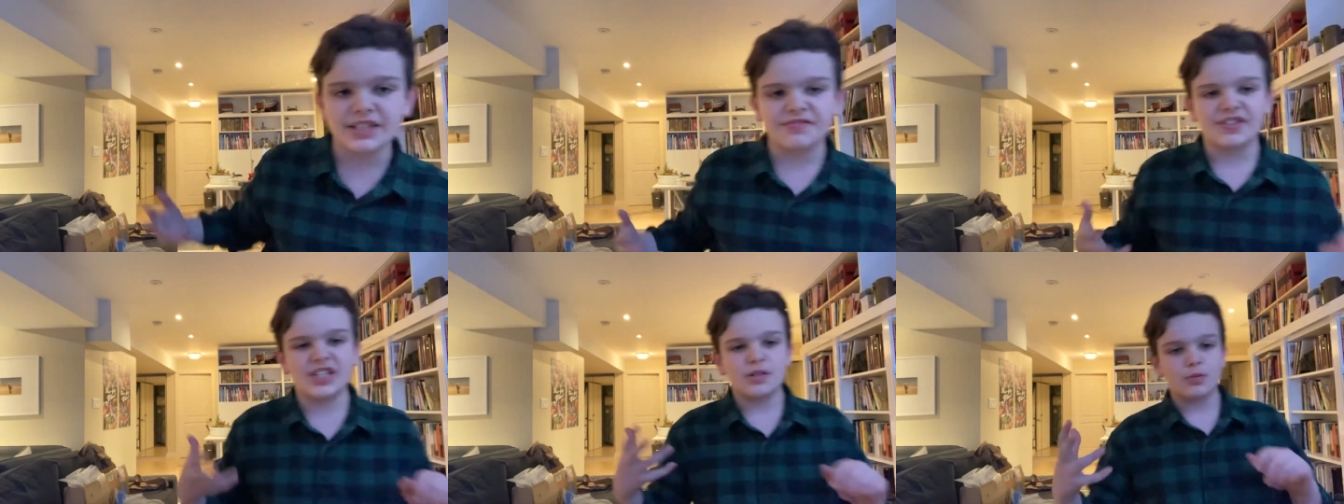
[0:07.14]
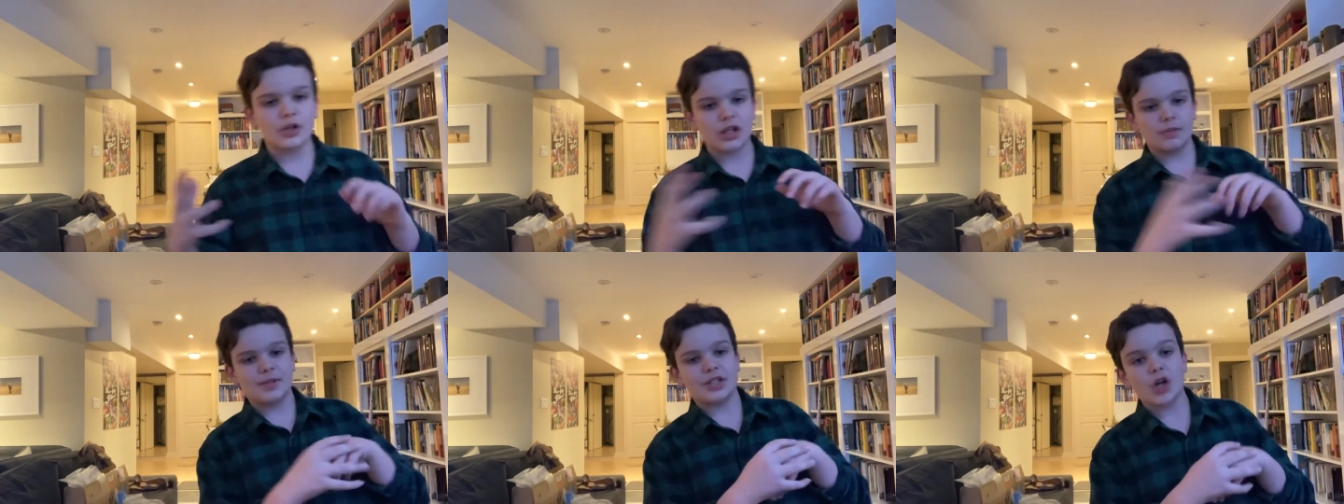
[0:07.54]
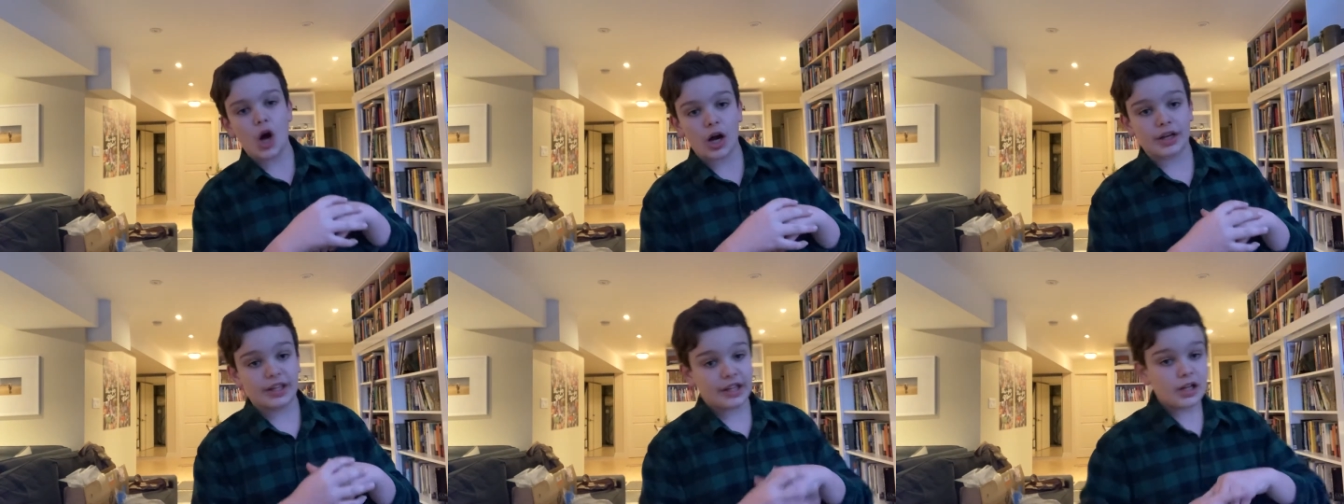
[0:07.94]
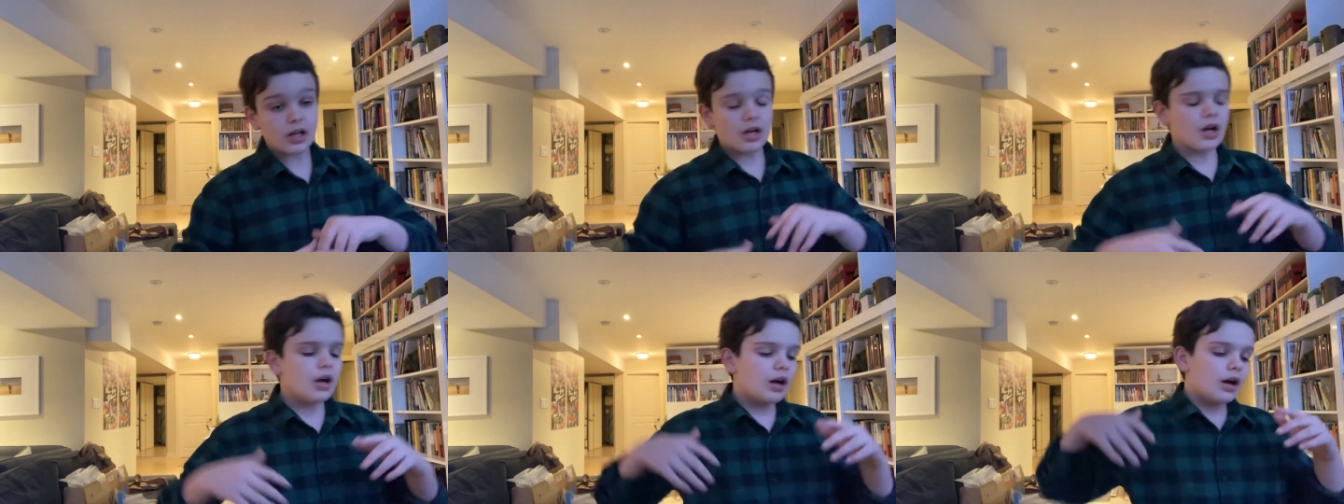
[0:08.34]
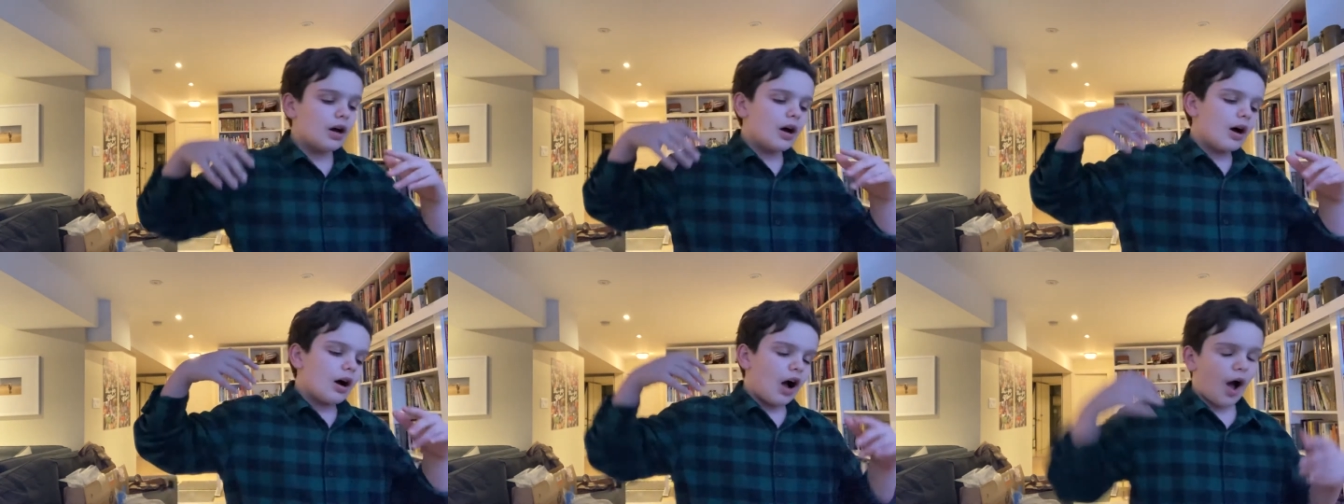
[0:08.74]
video, we're going to be talking
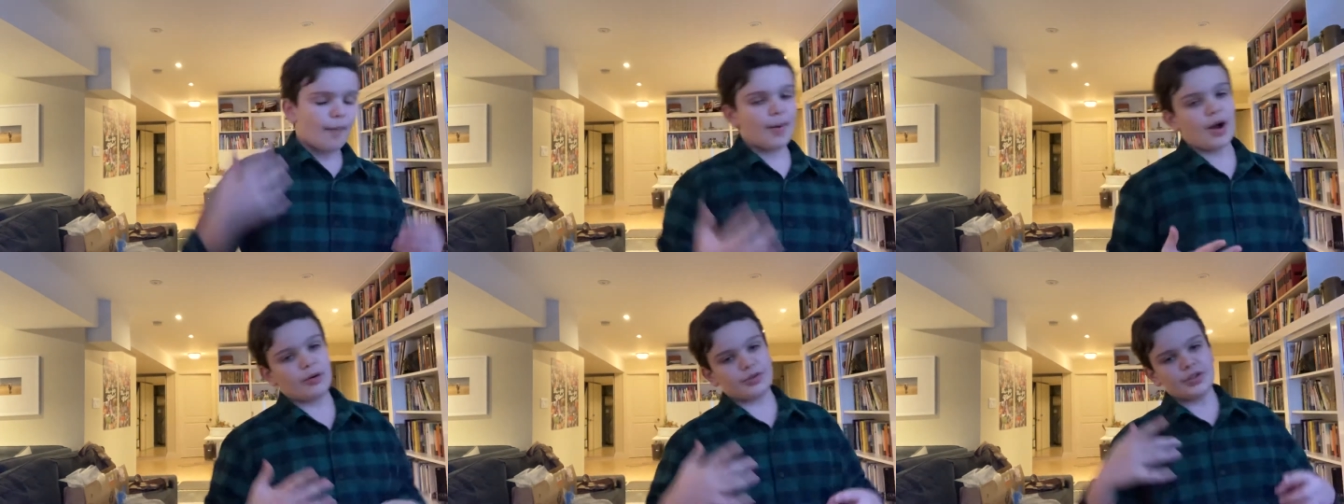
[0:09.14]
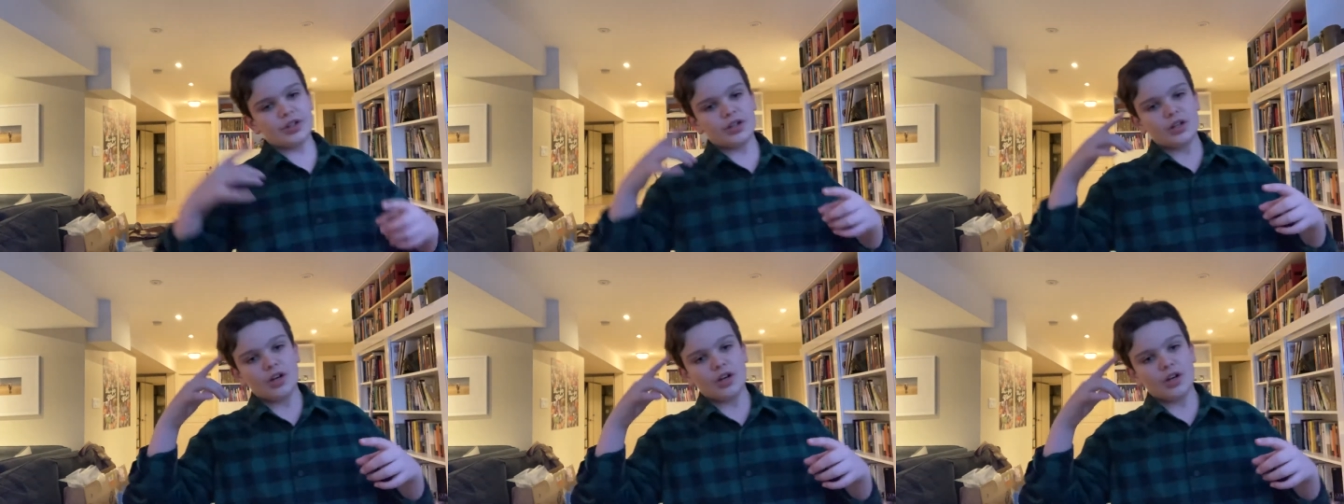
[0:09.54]
about,